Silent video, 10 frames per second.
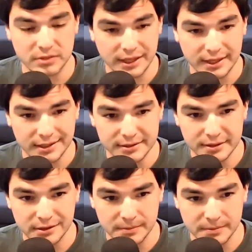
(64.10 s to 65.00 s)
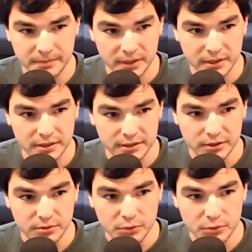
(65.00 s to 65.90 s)
And
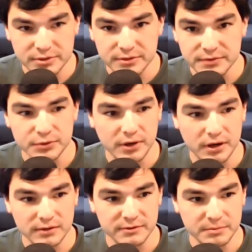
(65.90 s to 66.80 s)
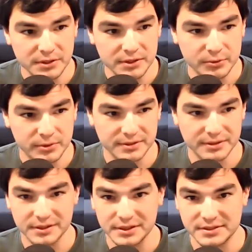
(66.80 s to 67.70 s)
most of you are familiar with
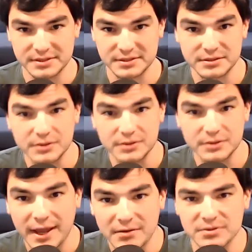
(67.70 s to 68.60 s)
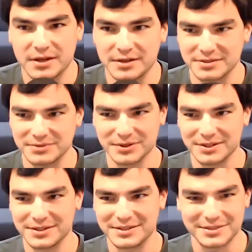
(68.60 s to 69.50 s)
it. It's called advertising, right?
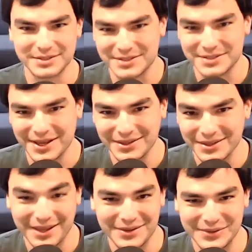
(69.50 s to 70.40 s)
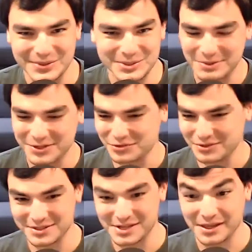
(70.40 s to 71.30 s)
It's not anything special.
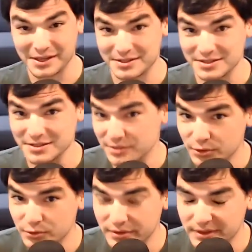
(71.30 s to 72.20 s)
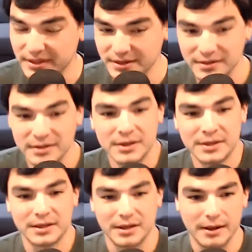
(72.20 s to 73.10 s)
It's not like it's a new thing.
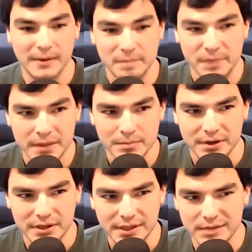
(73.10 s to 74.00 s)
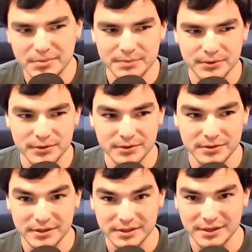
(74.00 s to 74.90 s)
But a lot of people
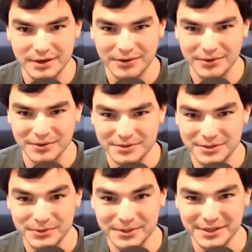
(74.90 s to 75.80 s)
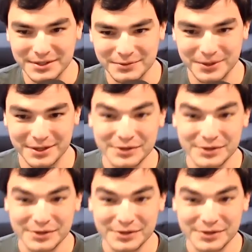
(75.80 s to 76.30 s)
aren't doing it, right?